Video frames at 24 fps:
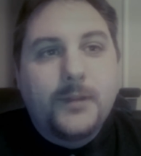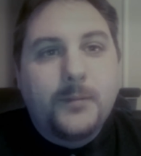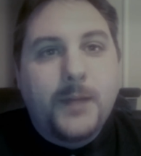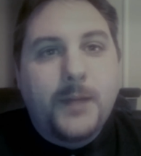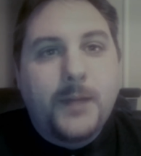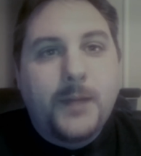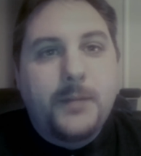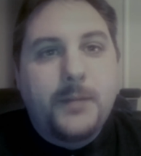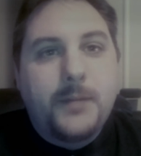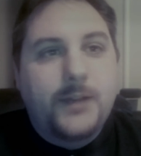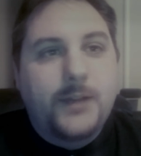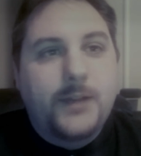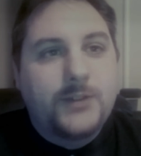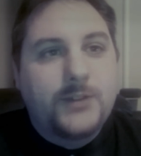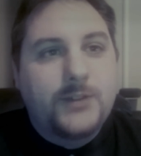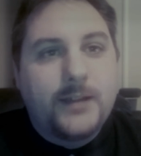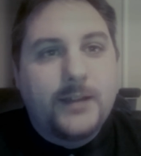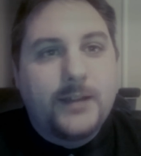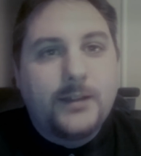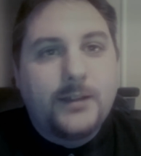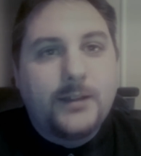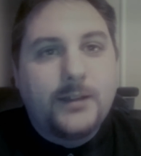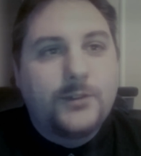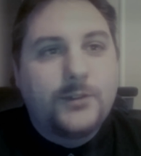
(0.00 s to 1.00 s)
Maybe
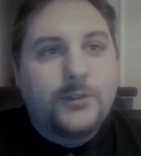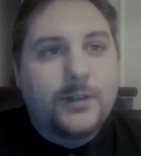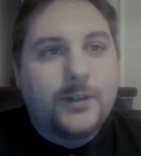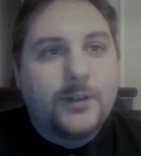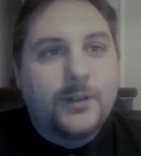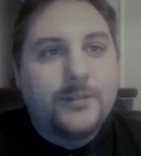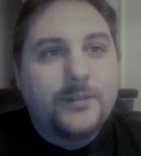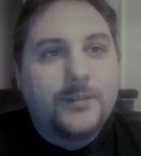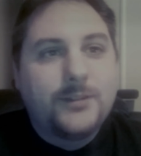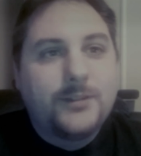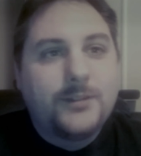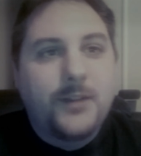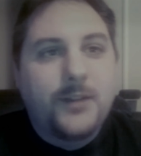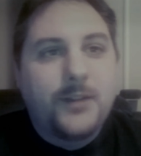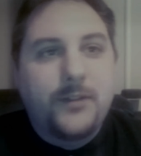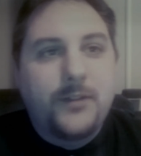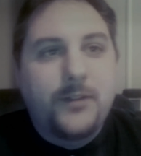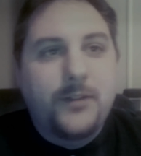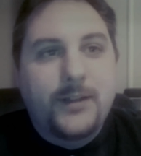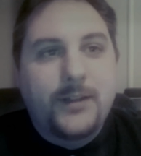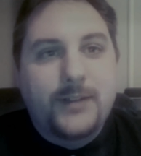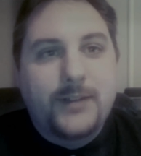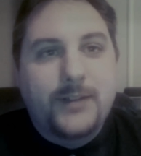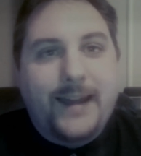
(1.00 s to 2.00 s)
extend it to other
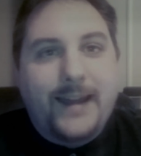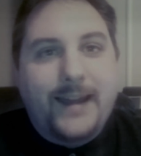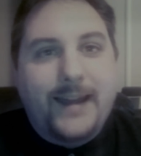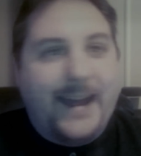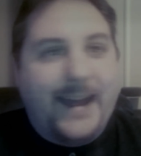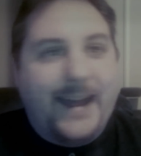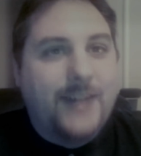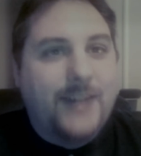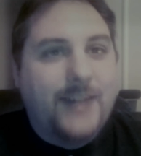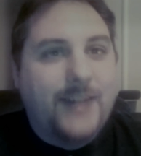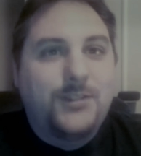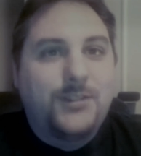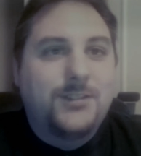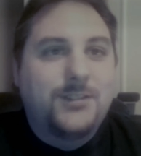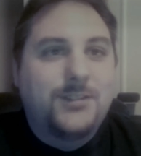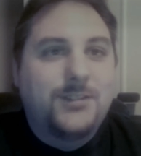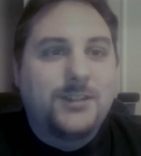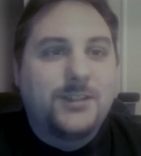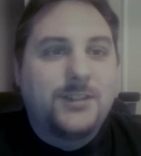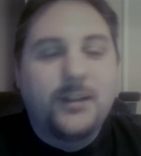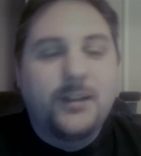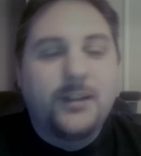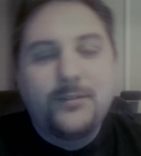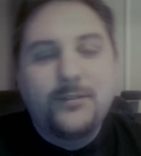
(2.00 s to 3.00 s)
things like hats and stuff.